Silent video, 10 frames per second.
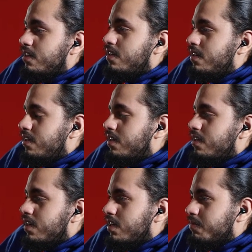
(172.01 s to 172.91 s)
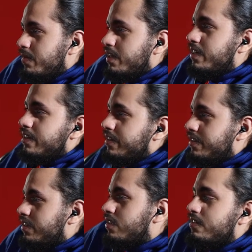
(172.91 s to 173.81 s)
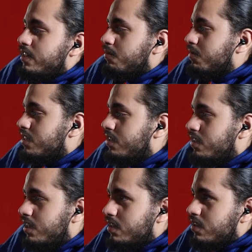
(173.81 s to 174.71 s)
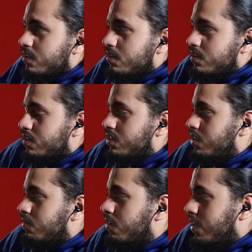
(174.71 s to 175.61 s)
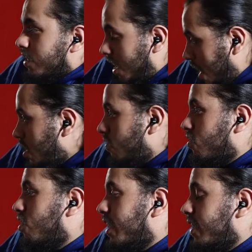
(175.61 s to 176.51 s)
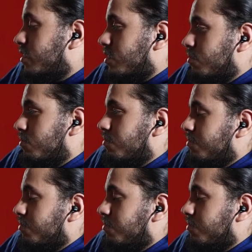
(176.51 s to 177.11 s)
Ah, man. You're already missing your exit. Just keep going your wrong exit.